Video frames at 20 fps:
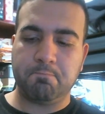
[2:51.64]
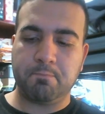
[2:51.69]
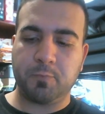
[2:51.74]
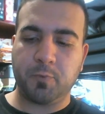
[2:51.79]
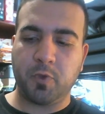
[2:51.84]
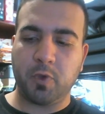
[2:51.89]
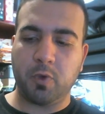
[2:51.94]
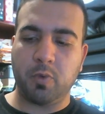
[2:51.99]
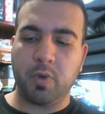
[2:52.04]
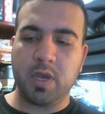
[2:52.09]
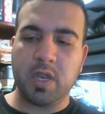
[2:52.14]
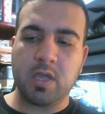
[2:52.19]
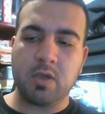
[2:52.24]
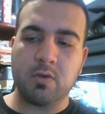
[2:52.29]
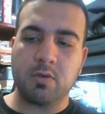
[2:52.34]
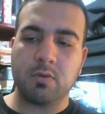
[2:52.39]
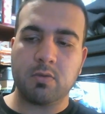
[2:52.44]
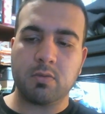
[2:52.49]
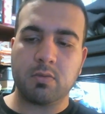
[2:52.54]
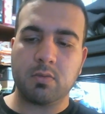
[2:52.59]
so when
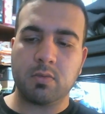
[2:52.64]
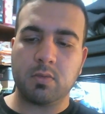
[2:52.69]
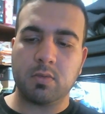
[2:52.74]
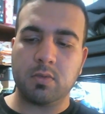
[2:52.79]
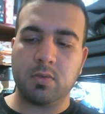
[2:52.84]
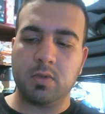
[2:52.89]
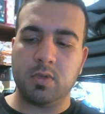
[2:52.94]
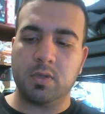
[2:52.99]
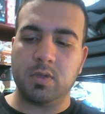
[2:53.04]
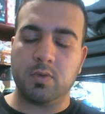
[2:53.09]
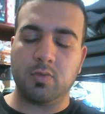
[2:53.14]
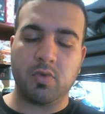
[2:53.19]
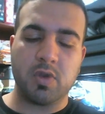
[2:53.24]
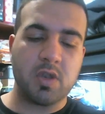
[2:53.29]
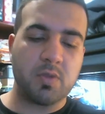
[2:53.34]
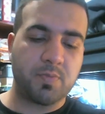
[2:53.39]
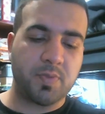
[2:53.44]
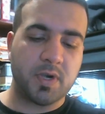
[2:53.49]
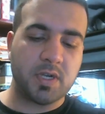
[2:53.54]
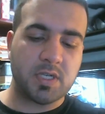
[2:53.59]
you when
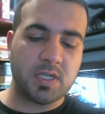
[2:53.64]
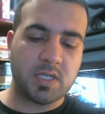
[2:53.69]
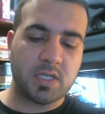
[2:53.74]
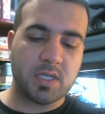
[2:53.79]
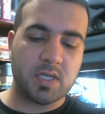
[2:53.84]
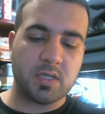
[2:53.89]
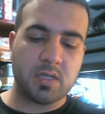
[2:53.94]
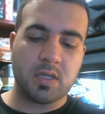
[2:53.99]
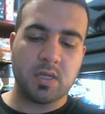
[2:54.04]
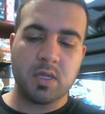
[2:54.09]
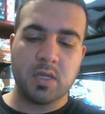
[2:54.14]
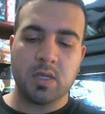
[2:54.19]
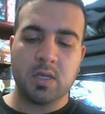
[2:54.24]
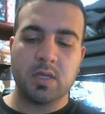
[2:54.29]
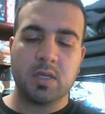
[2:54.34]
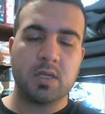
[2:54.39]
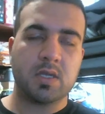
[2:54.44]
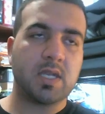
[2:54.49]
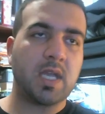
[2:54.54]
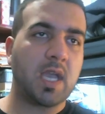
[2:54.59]
you purchase it,
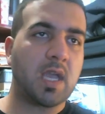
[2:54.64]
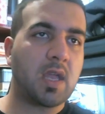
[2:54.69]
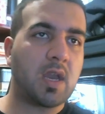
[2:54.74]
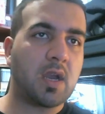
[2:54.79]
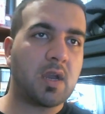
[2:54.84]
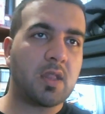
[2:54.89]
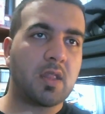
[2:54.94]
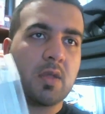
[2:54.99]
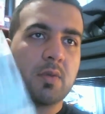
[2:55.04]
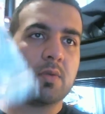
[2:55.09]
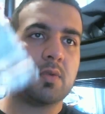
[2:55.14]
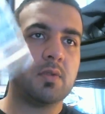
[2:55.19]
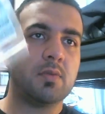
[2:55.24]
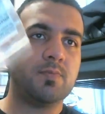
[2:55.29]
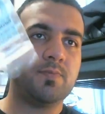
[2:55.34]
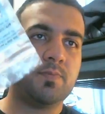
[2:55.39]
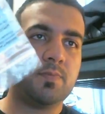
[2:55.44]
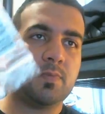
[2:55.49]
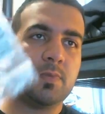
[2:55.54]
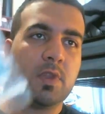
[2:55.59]
you take it out of the
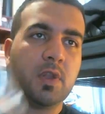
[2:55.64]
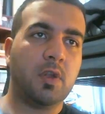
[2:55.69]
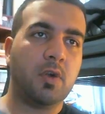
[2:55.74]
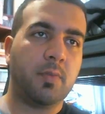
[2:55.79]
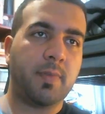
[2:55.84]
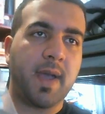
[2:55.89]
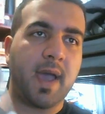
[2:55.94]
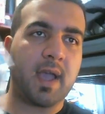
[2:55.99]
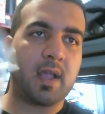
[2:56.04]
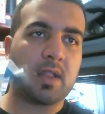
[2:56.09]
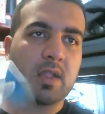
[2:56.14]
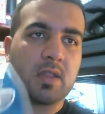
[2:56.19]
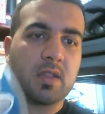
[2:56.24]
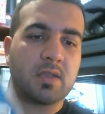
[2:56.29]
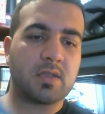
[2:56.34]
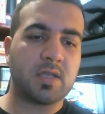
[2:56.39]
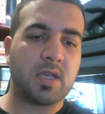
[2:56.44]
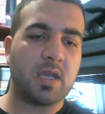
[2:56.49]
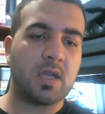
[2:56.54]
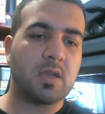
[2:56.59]
little bag that they
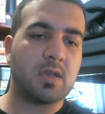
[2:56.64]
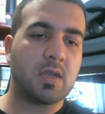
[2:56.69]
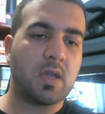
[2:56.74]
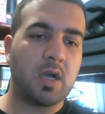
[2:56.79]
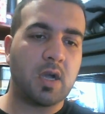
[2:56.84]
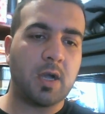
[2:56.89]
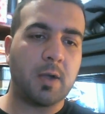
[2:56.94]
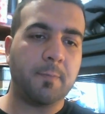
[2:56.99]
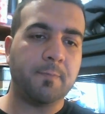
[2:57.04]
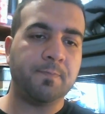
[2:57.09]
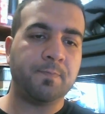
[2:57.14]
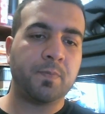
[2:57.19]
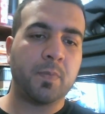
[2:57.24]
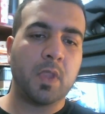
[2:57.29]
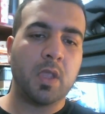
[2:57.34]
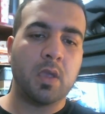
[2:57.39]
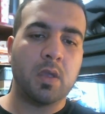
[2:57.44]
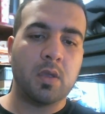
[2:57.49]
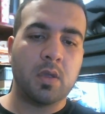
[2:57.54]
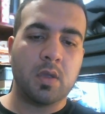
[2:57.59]
send.
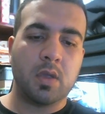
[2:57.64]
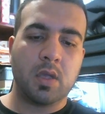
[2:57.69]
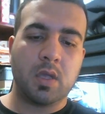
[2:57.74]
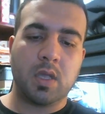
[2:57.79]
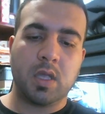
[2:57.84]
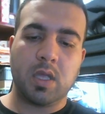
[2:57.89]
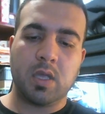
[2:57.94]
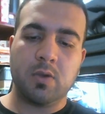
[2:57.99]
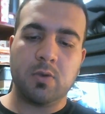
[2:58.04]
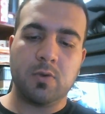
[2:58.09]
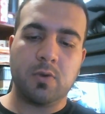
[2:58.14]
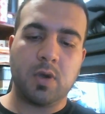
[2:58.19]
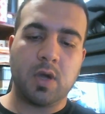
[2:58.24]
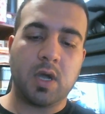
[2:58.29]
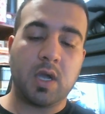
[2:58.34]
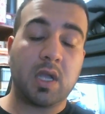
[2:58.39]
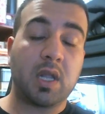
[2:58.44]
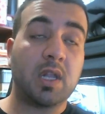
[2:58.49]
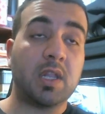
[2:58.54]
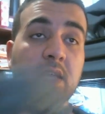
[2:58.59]

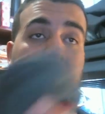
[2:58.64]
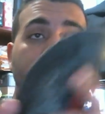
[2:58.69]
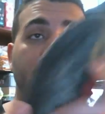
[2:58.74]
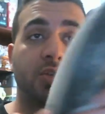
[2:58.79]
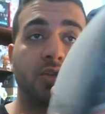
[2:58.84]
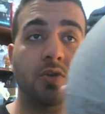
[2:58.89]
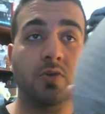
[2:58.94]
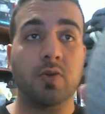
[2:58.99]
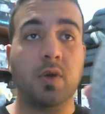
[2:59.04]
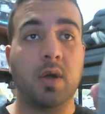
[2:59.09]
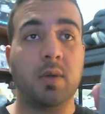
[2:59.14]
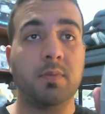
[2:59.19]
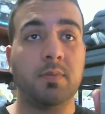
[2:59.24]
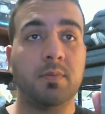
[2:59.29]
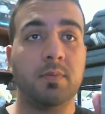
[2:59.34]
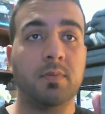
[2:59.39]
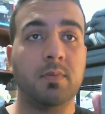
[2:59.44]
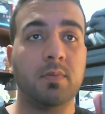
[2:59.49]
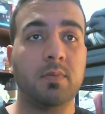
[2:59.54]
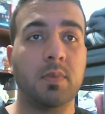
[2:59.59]
You clean the shoe up,
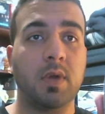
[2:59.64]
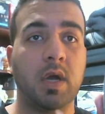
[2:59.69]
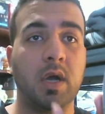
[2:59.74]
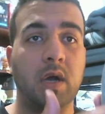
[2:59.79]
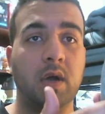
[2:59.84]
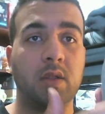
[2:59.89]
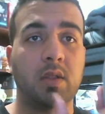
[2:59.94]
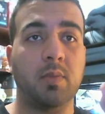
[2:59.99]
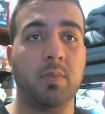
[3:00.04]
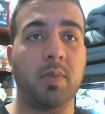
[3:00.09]
the